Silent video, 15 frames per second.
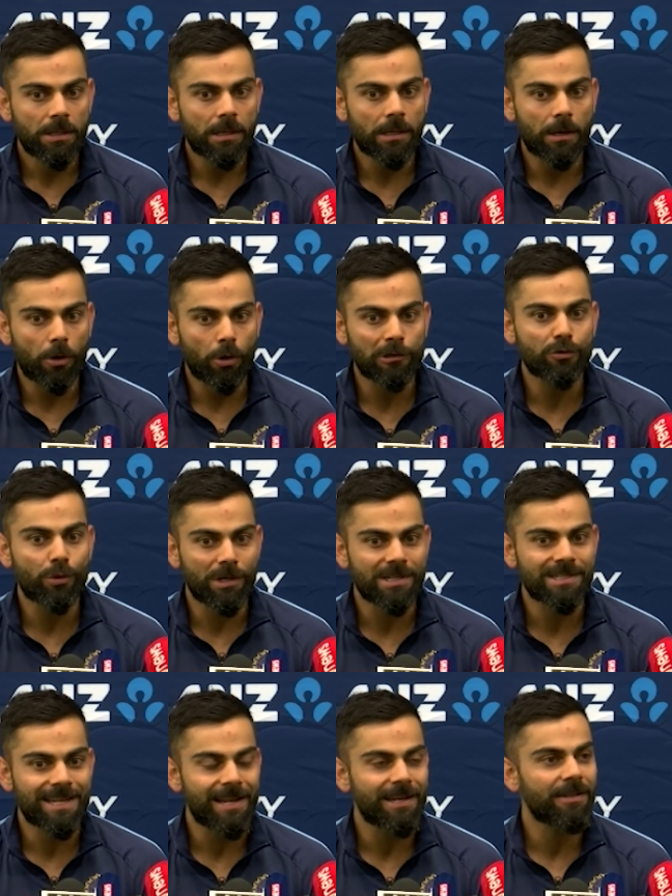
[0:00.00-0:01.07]
also
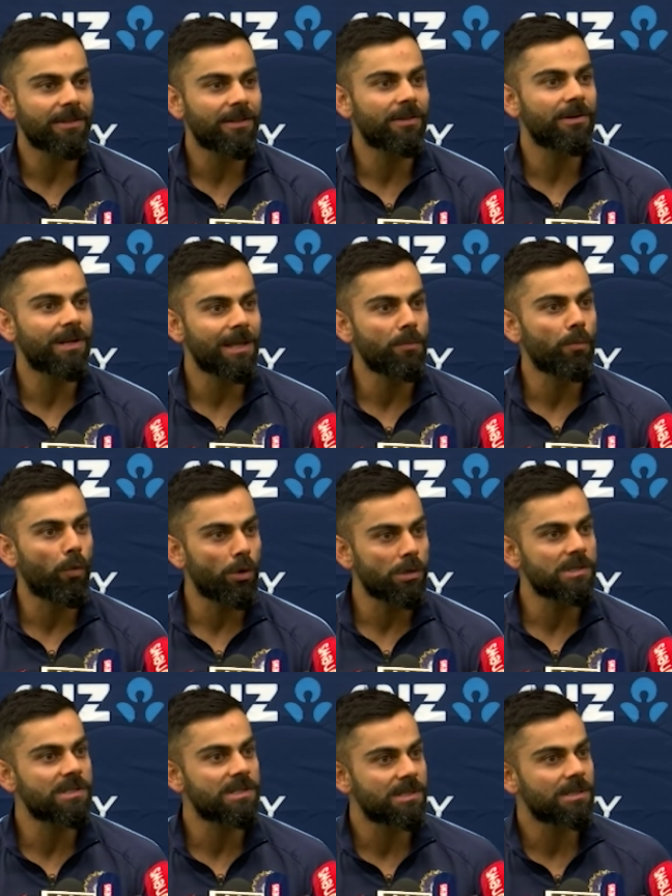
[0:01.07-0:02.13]
understanding that the team
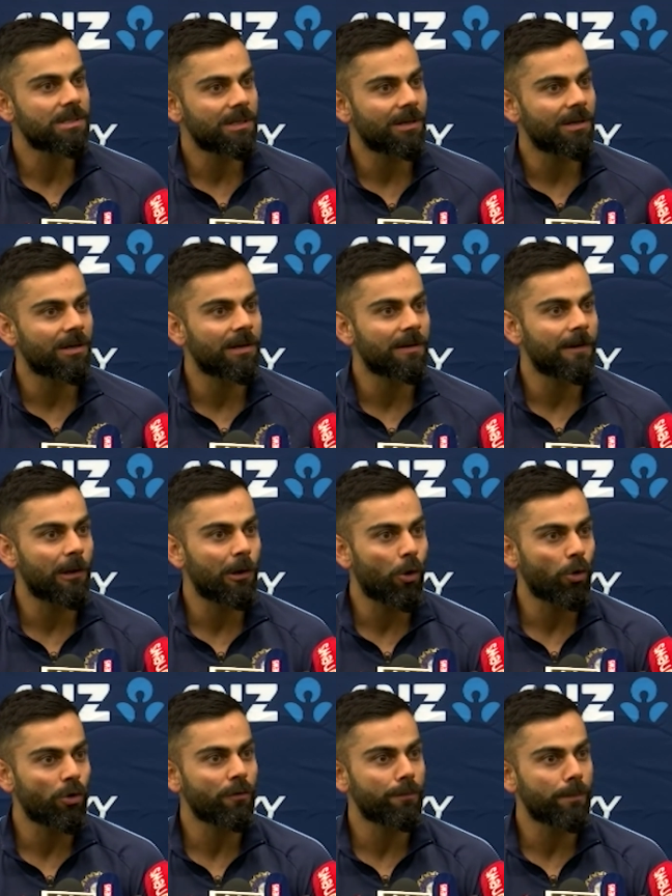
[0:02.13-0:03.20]
wants a
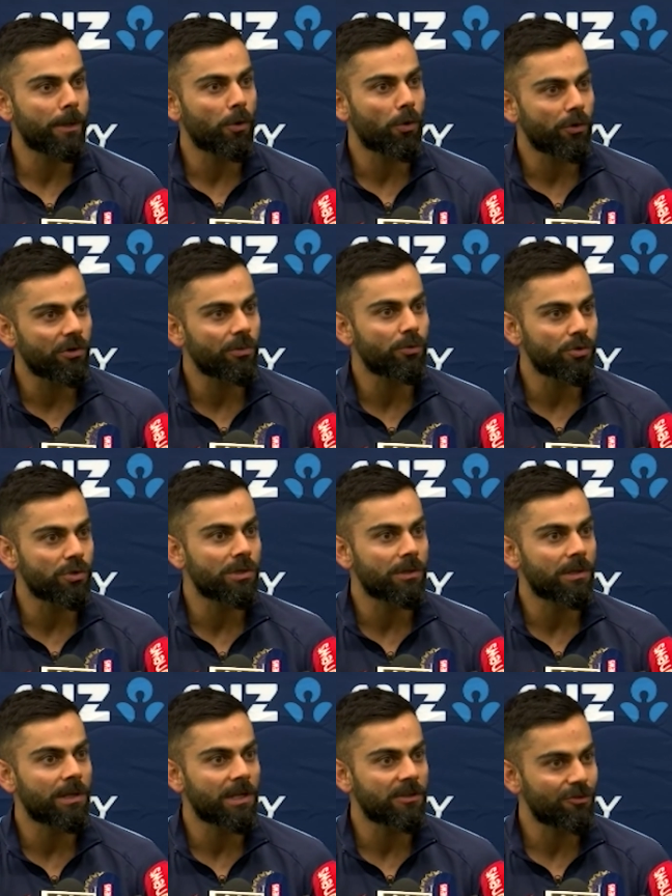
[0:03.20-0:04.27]
lot of my contribution
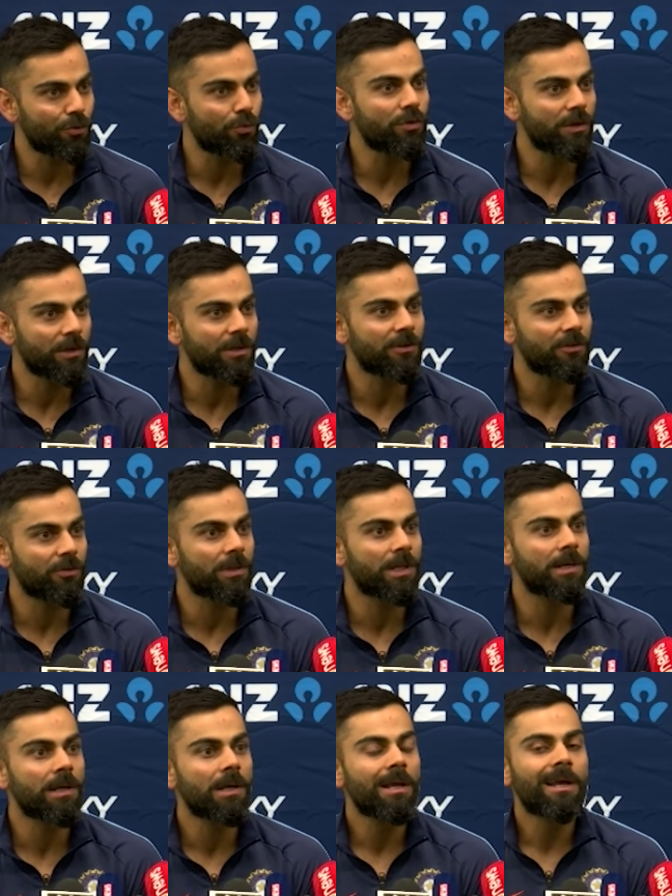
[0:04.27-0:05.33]
in the next 2-3 years, so
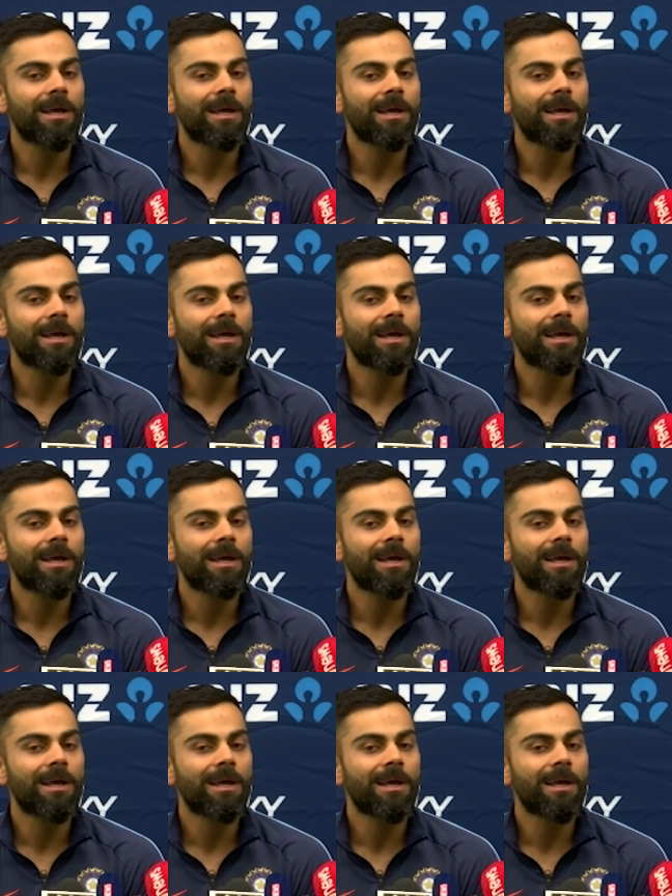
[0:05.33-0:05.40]
that